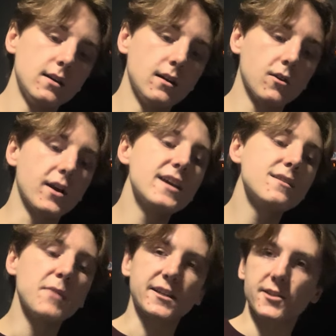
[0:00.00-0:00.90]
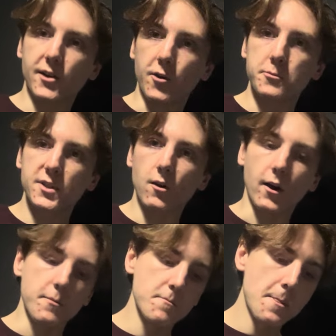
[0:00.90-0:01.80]
or in Mexico,
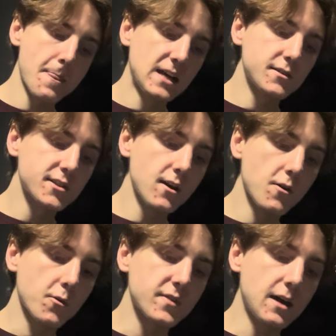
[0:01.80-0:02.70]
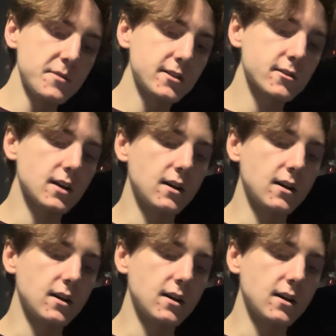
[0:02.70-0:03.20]
sorry. So that means